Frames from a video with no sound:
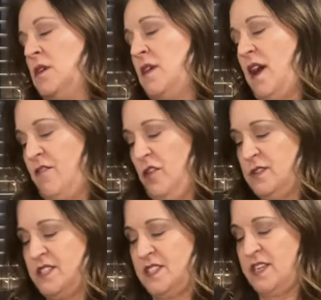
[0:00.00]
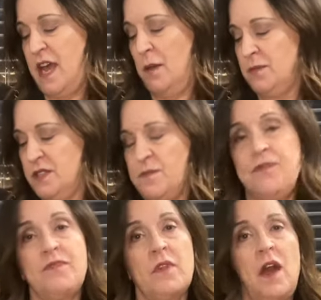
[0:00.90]
have those snapped,
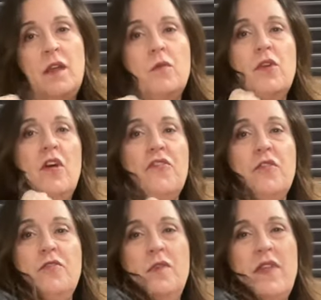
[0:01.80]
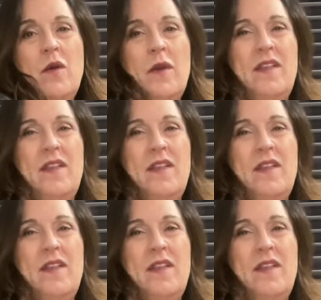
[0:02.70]
I would also do it that way.